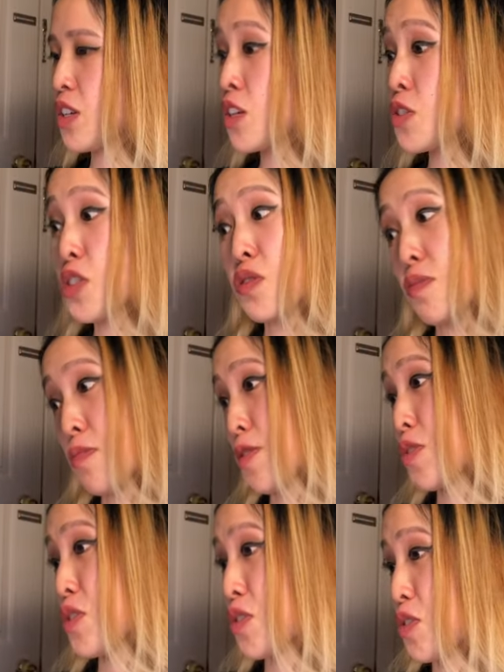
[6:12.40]
just from
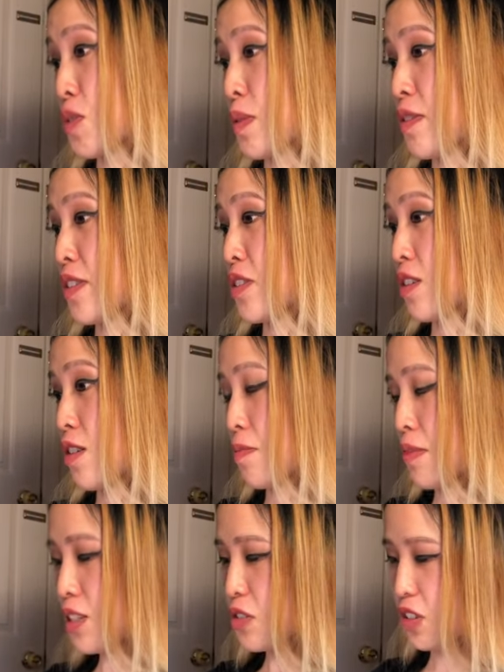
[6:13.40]
personal experience.
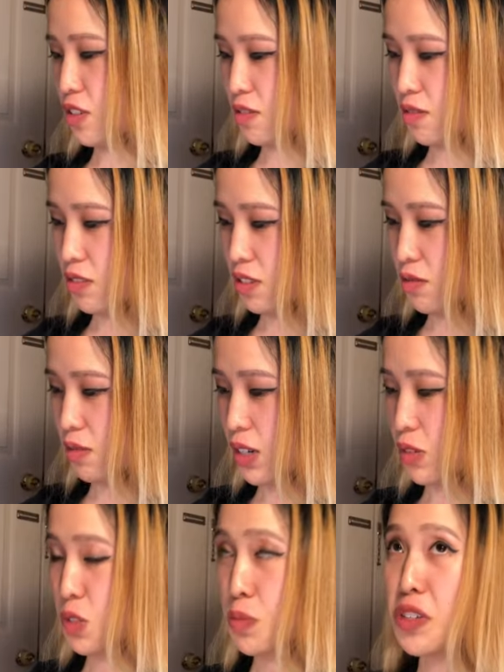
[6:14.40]
Armaldo. Oh wow,
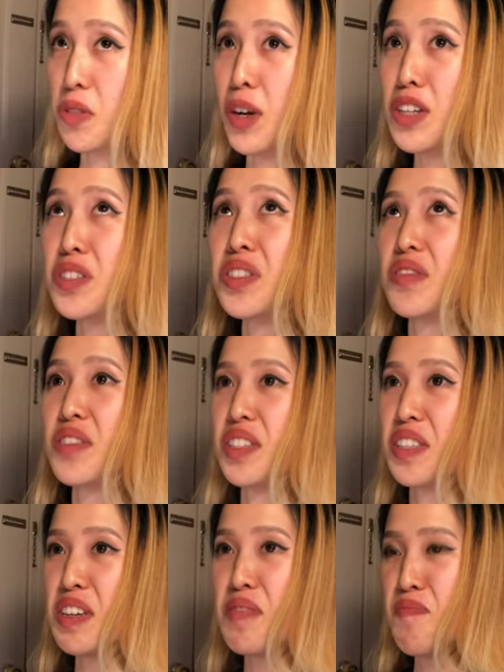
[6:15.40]
it's been a while since I've seen
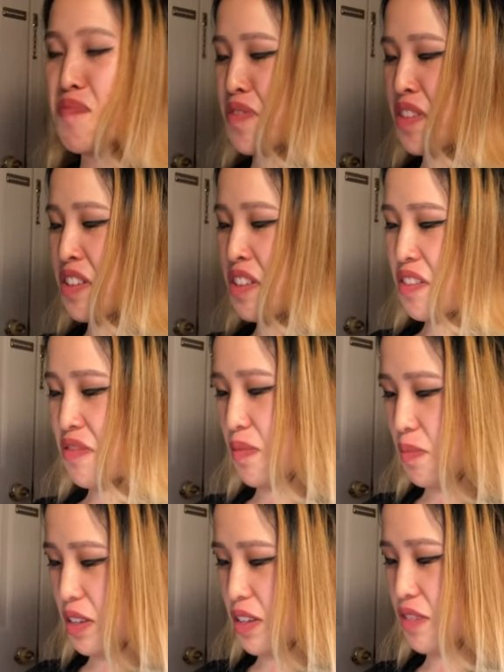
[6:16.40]
that. From
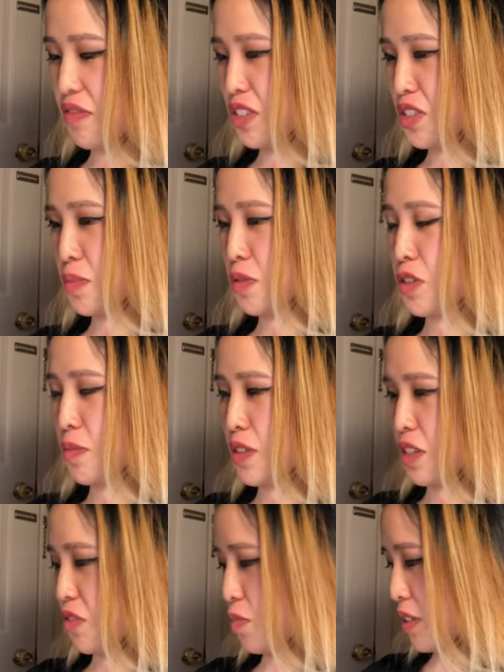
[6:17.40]
the fossil Pokemon
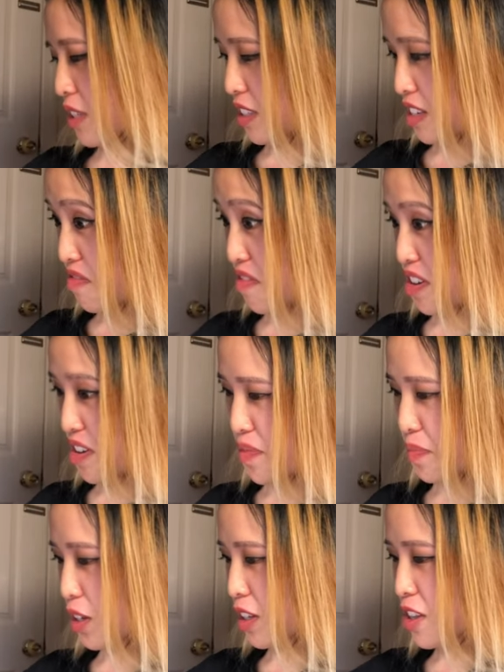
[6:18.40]
in Ruby and Sapphire,
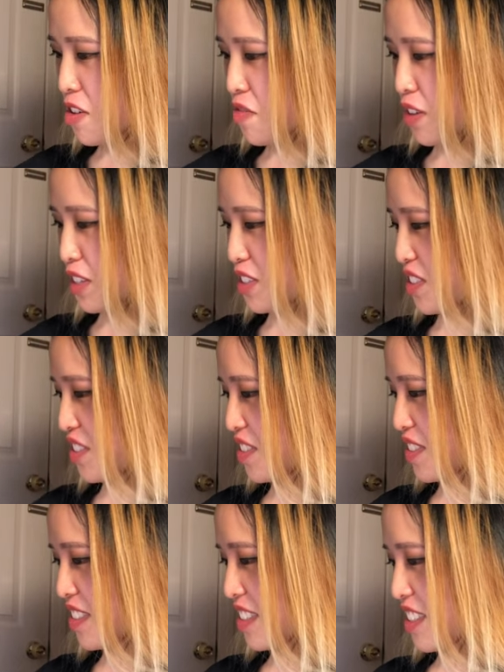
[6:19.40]
Claw Fossil.
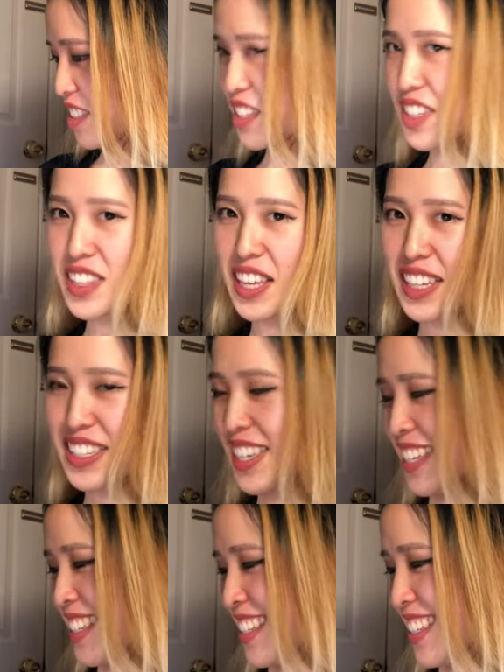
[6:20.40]
Look at
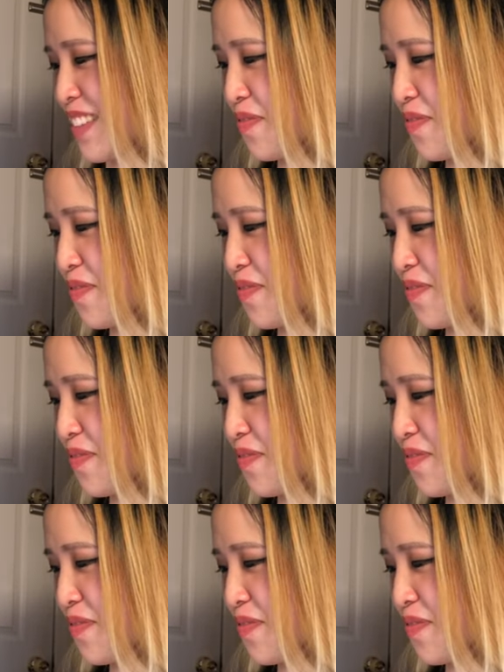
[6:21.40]
that.